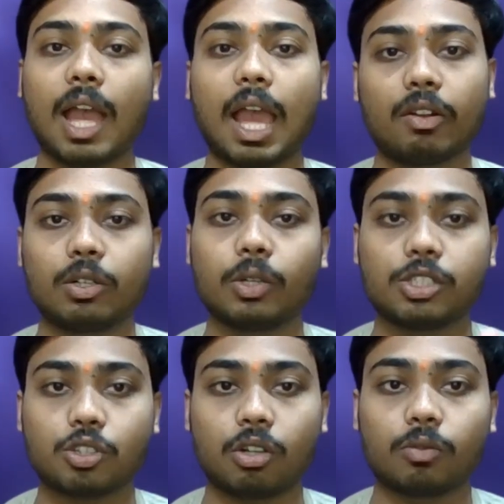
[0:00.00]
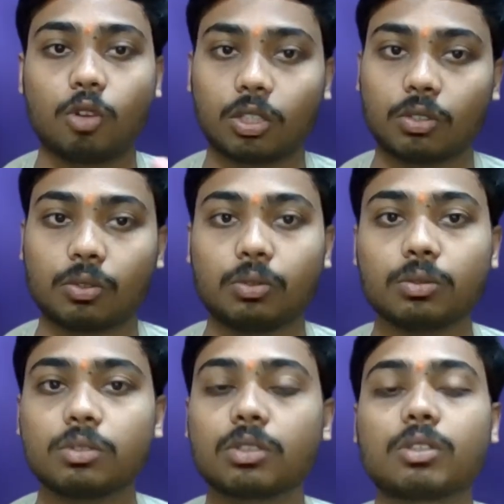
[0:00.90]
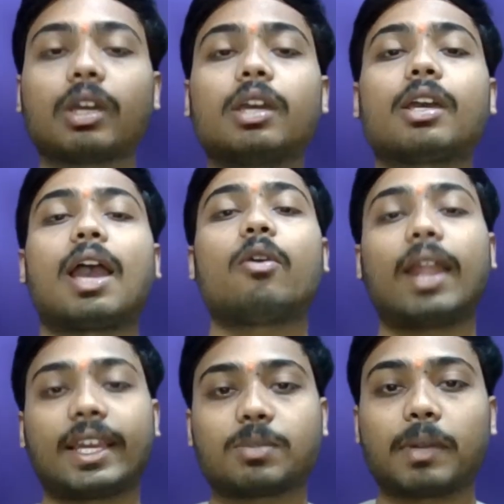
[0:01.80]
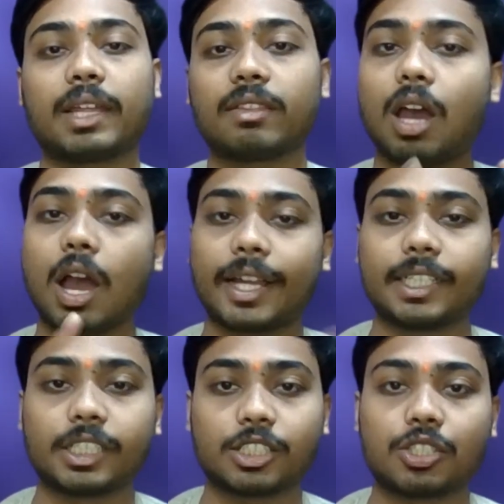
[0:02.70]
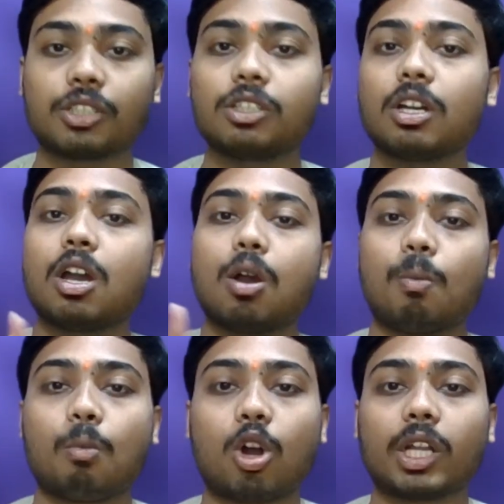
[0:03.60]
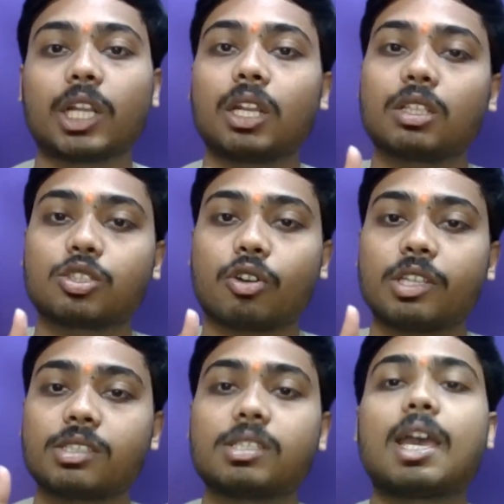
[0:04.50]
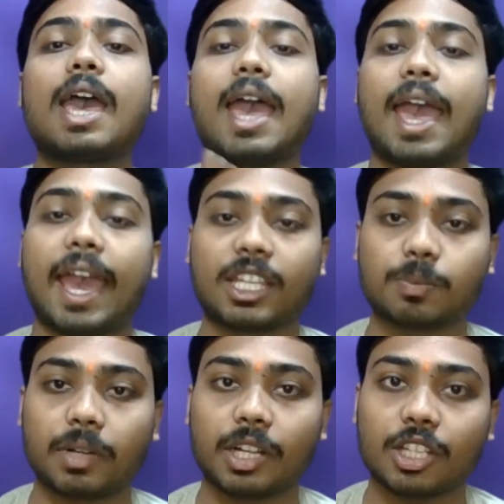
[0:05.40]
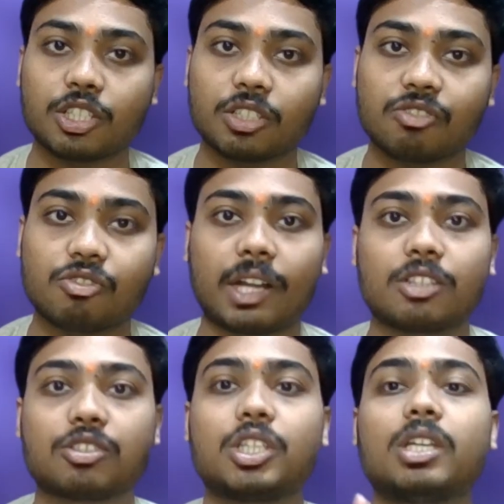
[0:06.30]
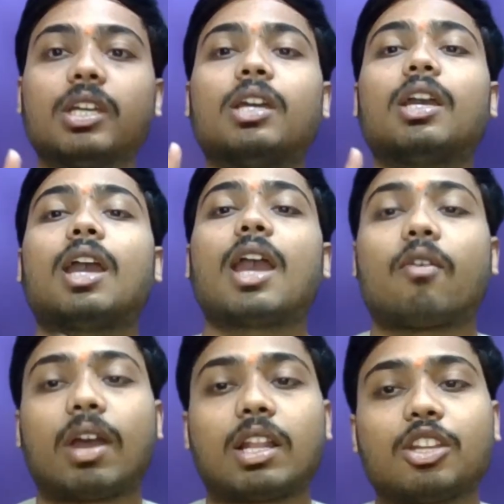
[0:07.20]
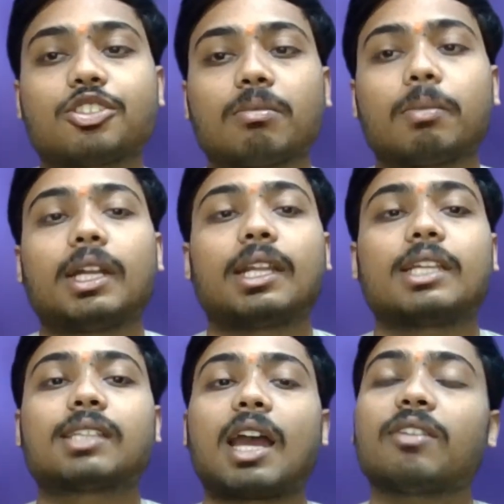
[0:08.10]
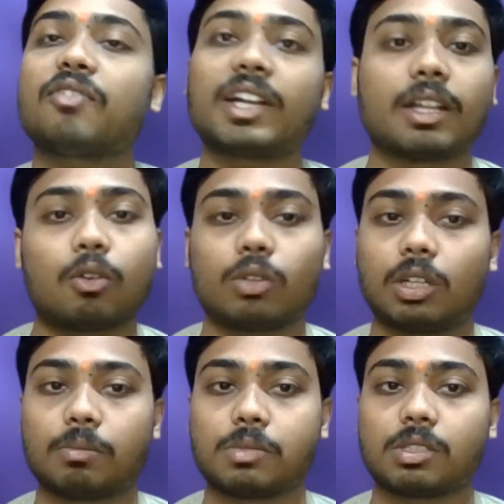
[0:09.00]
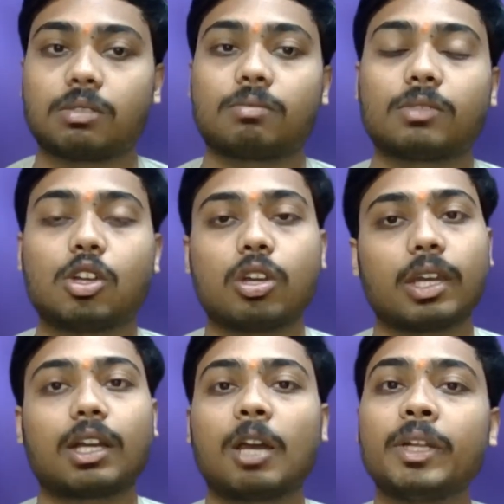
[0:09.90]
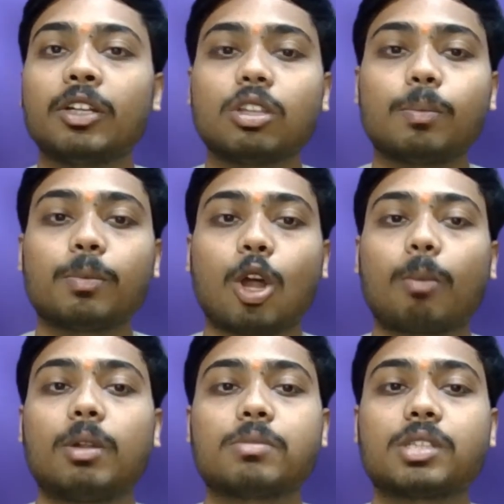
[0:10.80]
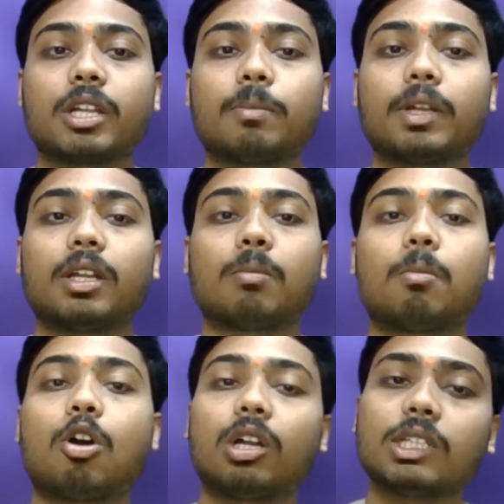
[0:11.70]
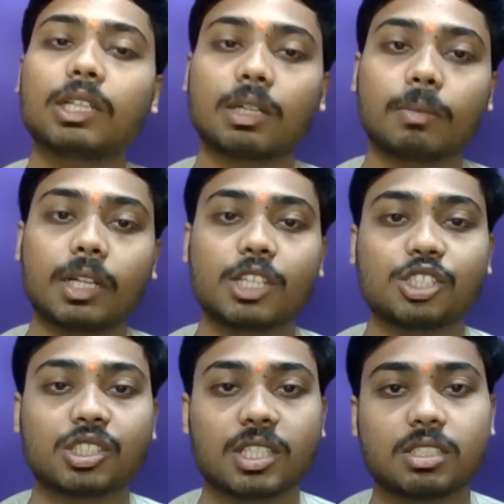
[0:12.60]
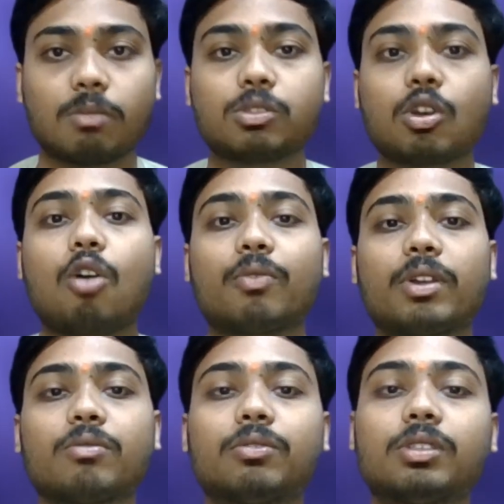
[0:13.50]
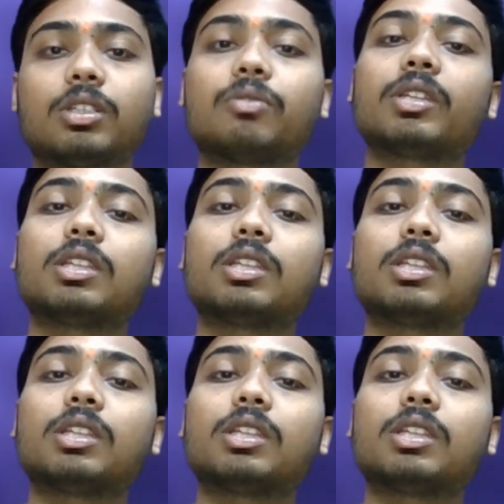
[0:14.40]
I will do a short walkthrough. I will explain the architecture, model choice, explanation strategy, evaluation metrics, and final outcomes. Okay, coming to the problem statement, modern recommendation systems often work